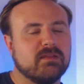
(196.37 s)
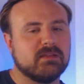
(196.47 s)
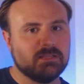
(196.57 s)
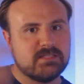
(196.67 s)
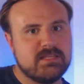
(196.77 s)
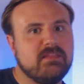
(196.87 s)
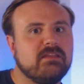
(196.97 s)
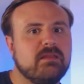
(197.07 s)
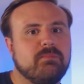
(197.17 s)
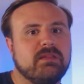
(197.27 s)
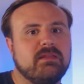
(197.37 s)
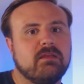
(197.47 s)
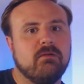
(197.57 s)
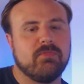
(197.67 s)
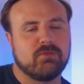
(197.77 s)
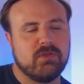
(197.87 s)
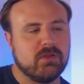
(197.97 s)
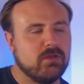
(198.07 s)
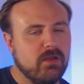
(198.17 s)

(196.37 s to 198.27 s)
You're going to see the DPT going through here.